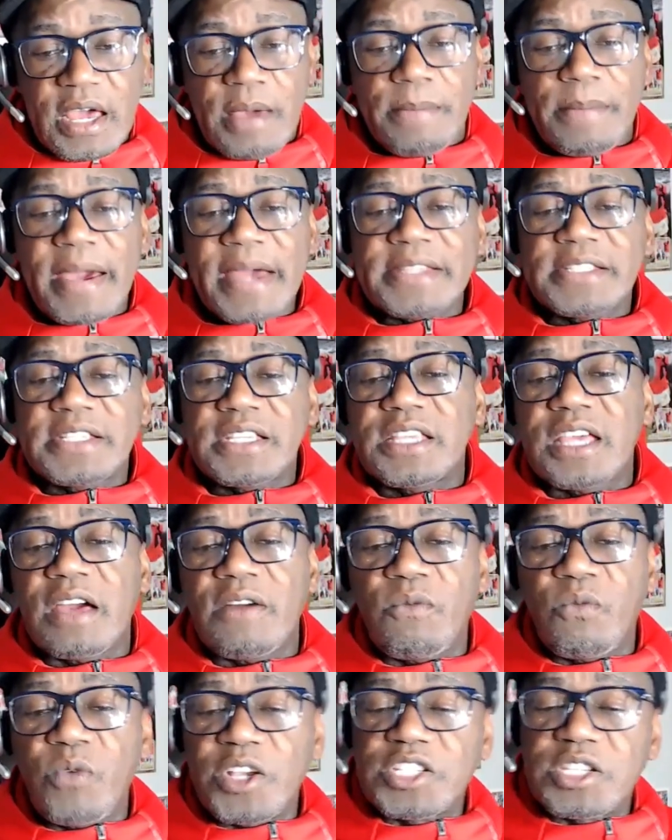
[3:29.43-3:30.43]
Man City
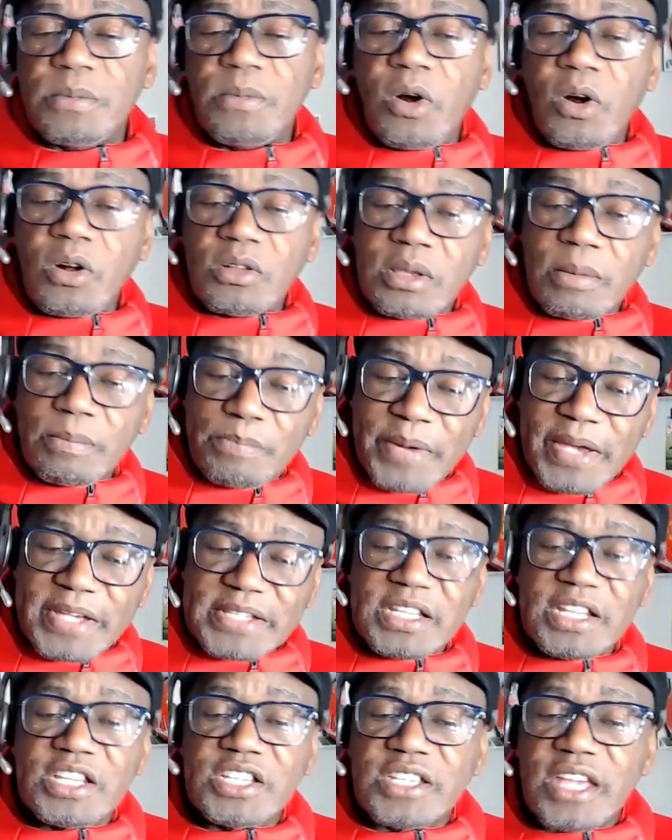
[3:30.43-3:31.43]
have wished him all the
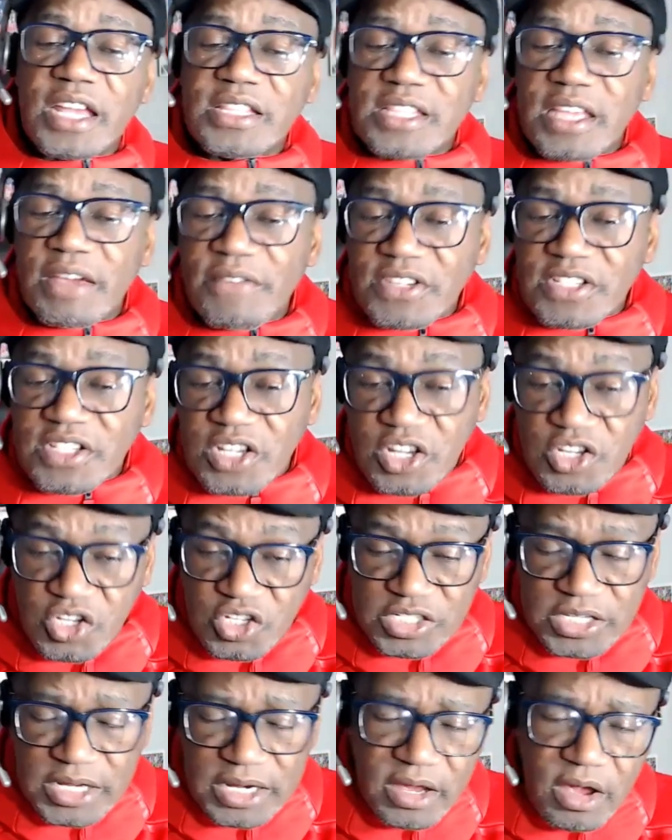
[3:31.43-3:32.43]
best in his endeavors in a
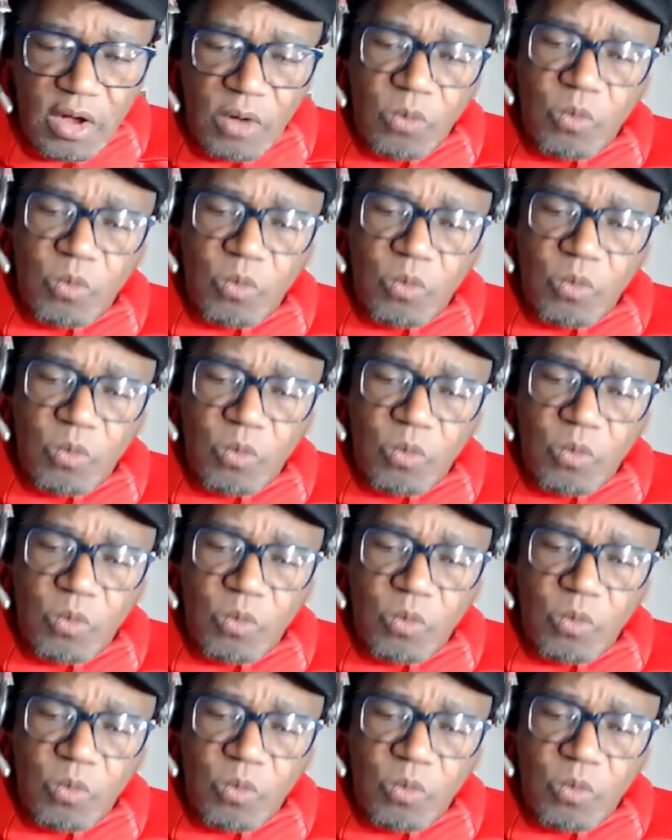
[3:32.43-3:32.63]
new challenge.